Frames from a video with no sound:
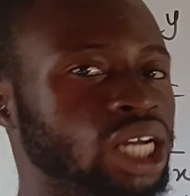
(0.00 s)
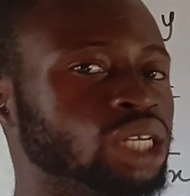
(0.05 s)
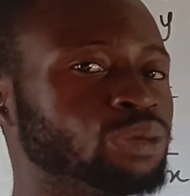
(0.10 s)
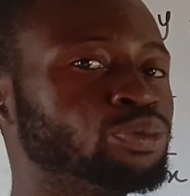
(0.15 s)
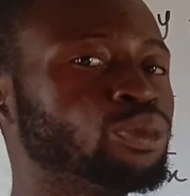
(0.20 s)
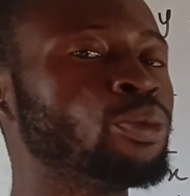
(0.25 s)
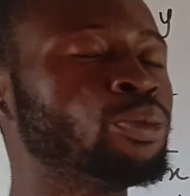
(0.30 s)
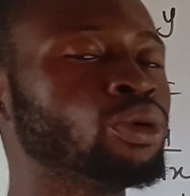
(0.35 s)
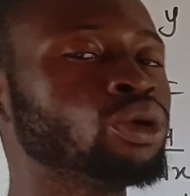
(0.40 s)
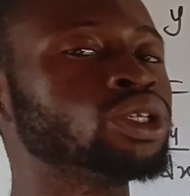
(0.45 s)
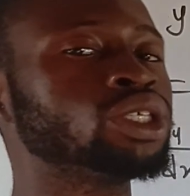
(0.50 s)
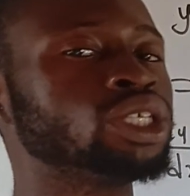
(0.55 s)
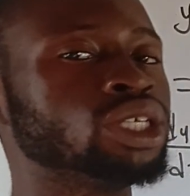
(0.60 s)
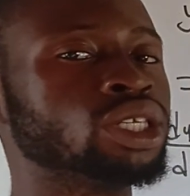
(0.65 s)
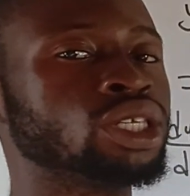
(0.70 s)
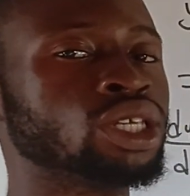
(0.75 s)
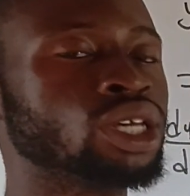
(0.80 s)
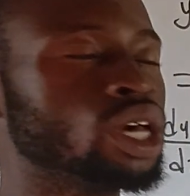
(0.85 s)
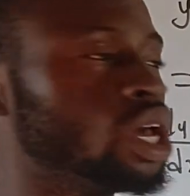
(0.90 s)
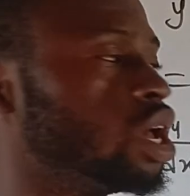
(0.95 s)
And the purpose
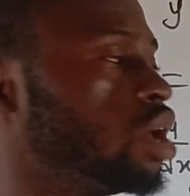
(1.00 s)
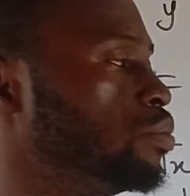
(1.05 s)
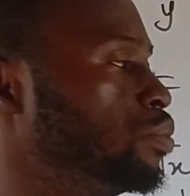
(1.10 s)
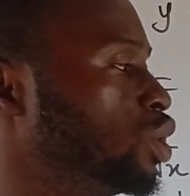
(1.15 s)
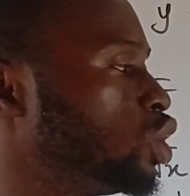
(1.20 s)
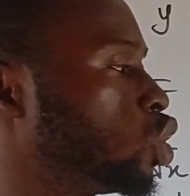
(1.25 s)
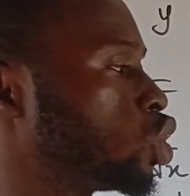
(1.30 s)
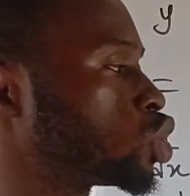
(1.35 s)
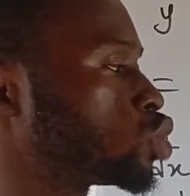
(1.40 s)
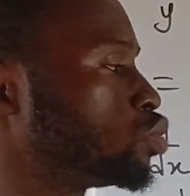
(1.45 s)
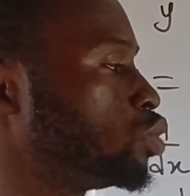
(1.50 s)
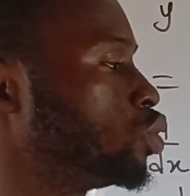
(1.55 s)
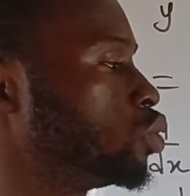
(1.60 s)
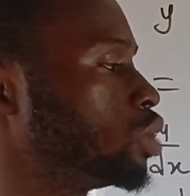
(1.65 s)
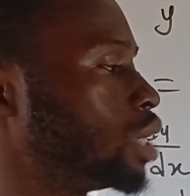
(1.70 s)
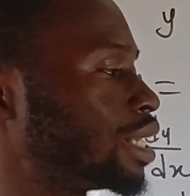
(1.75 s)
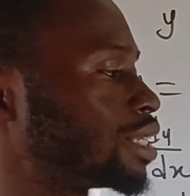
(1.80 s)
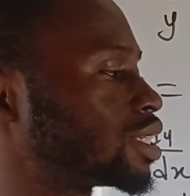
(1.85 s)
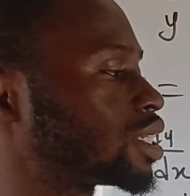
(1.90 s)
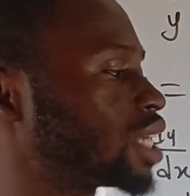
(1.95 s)
is because we
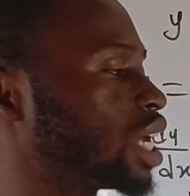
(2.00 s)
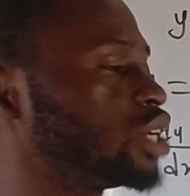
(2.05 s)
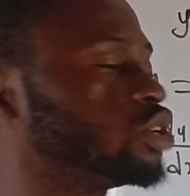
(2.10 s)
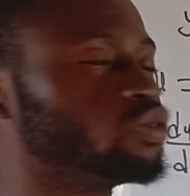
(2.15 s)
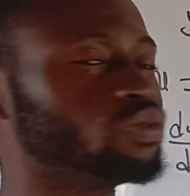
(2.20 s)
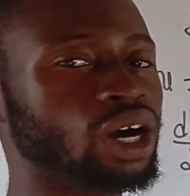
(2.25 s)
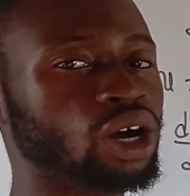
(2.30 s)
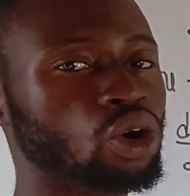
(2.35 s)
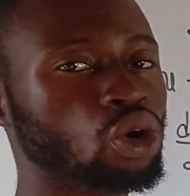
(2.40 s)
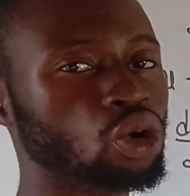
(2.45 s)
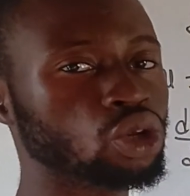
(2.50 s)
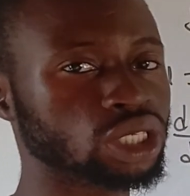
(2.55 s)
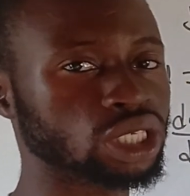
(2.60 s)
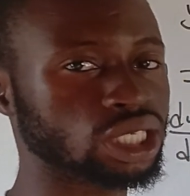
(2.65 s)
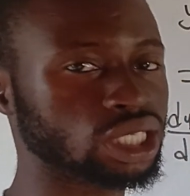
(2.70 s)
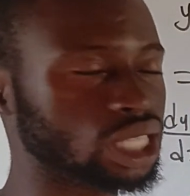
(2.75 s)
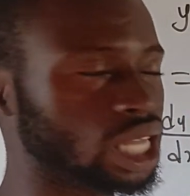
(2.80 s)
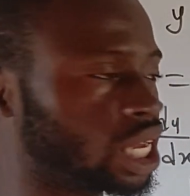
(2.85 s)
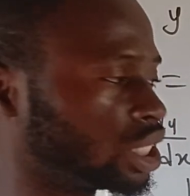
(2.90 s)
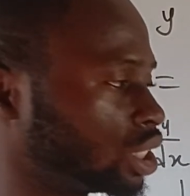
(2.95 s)
know that sine over cos
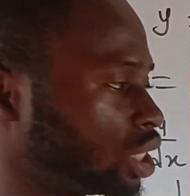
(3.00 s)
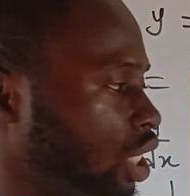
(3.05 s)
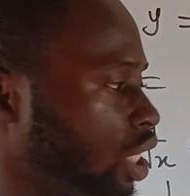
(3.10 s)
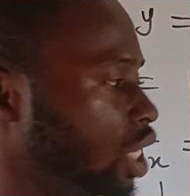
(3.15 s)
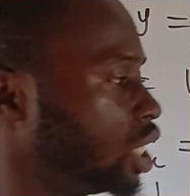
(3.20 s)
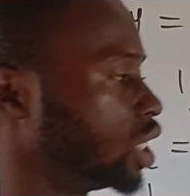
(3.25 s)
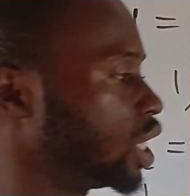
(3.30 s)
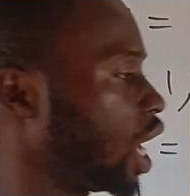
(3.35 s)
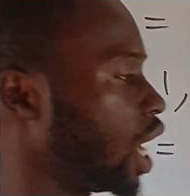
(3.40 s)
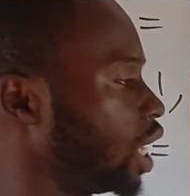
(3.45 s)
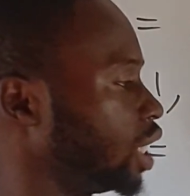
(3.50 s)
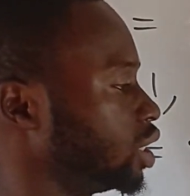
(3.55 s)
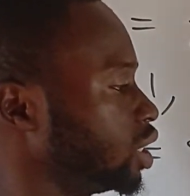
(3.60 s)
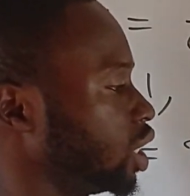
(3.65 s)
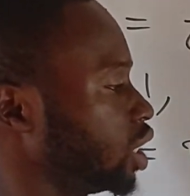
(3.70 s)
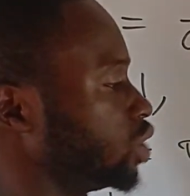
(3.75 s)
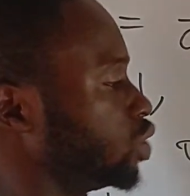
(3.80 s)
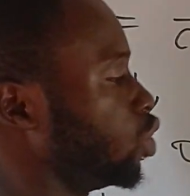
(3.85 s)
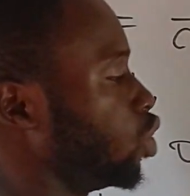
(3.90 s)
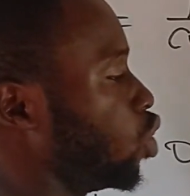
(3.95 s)
is tan, and
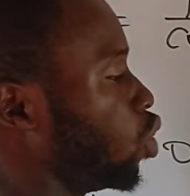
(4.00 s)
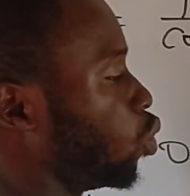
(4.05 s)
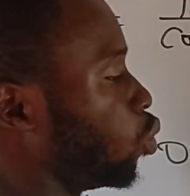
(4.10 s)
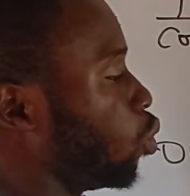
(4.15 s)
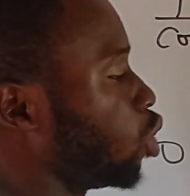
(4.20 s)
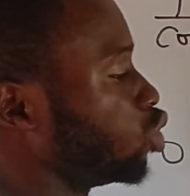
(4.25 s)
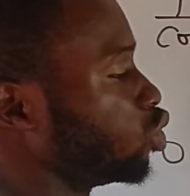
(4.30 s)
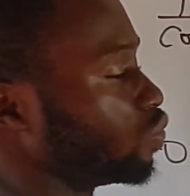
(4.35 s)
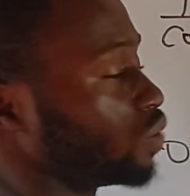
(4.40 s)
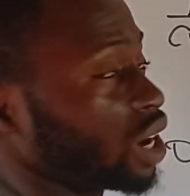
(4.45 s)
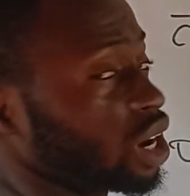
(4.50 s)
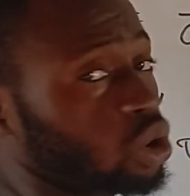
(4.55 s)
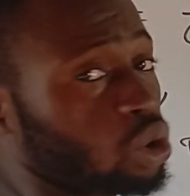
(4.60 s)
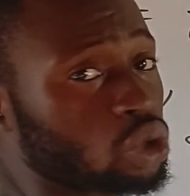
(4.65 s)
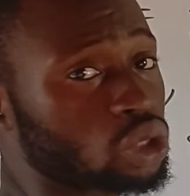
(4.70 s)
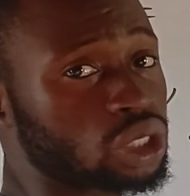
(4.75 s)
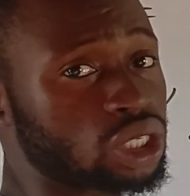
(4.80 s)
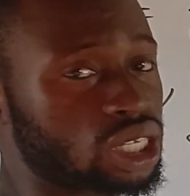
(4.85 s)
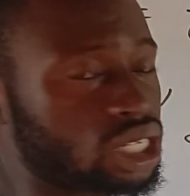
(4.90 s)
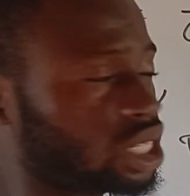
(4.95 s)
then 1 over
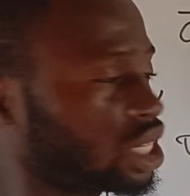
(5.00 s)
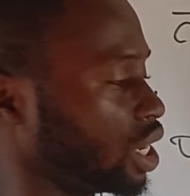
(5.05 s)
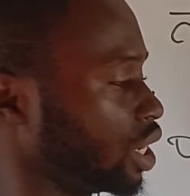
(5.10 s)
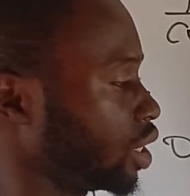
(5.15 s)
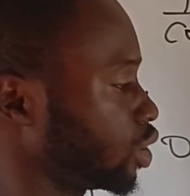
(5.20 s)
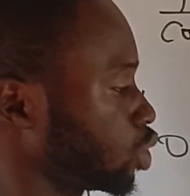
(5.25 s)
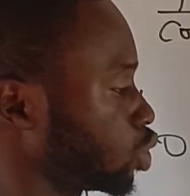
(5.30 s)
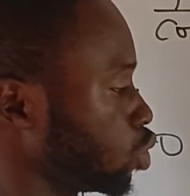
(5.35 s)
cos is sec.